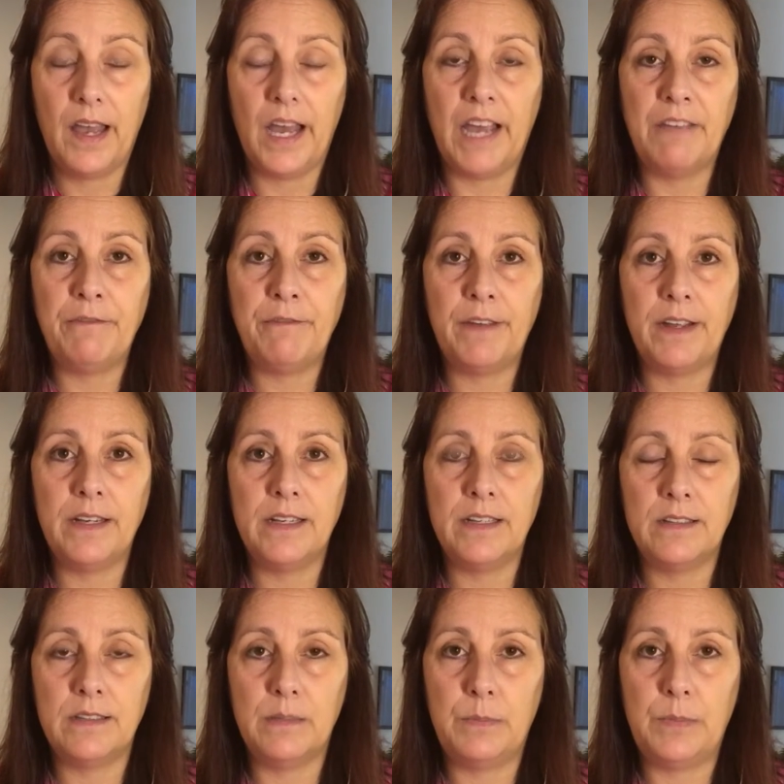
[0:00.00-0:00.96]
I find
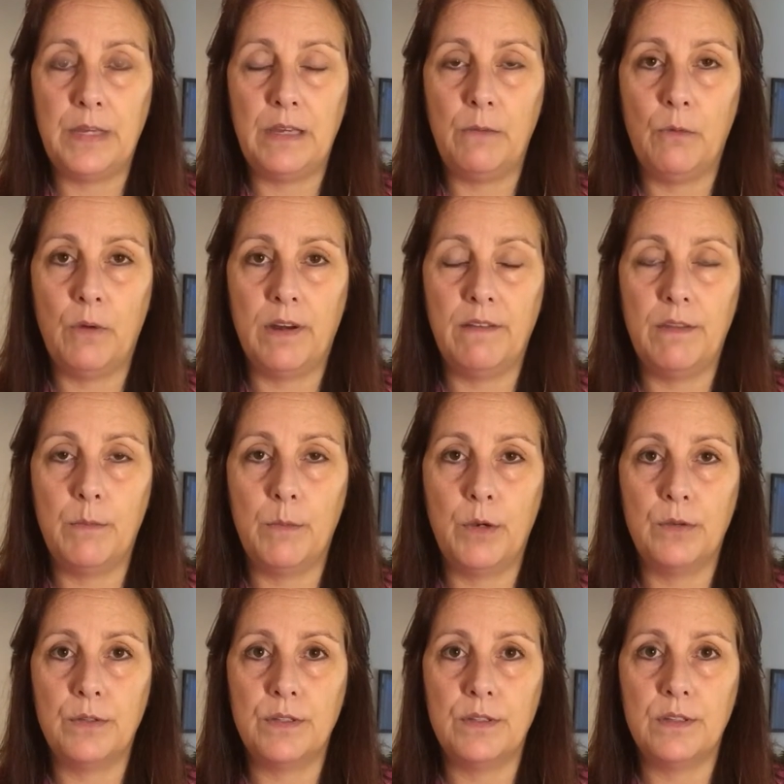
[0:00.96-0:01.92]
it to be one of the
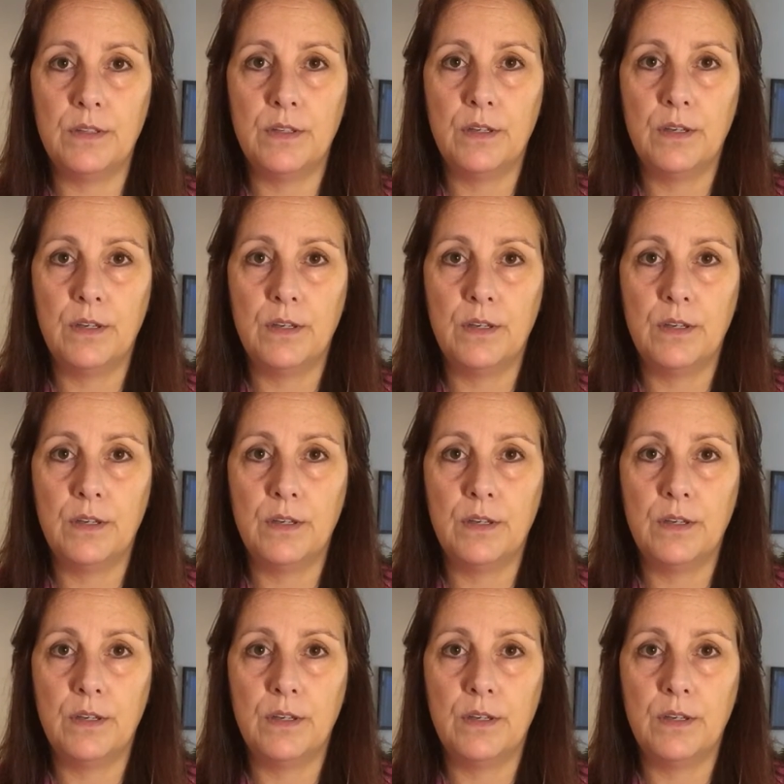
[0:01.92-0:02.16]
most